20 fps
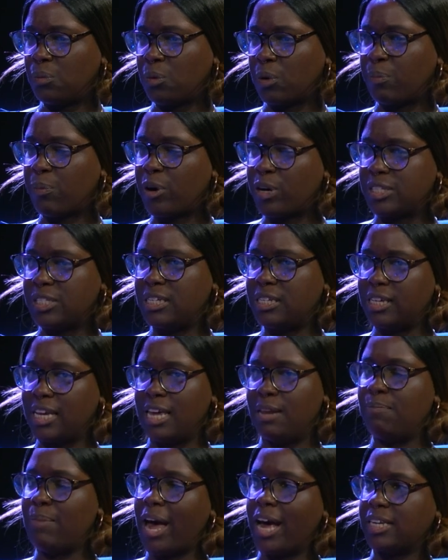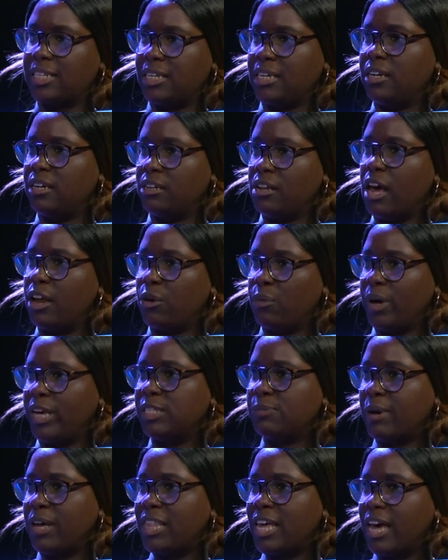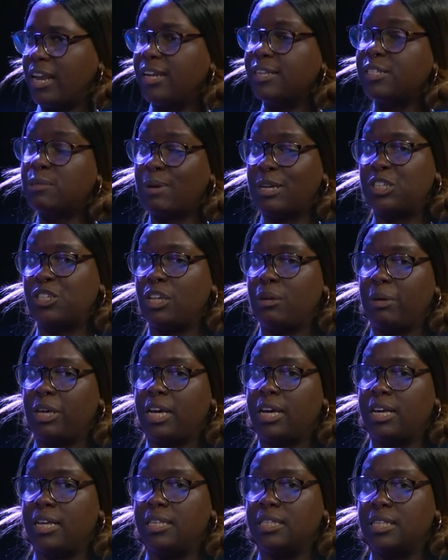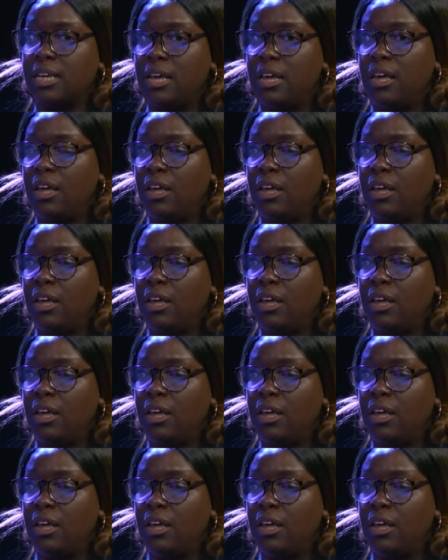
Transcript: were personally impacted in a lot of ways by that, especially because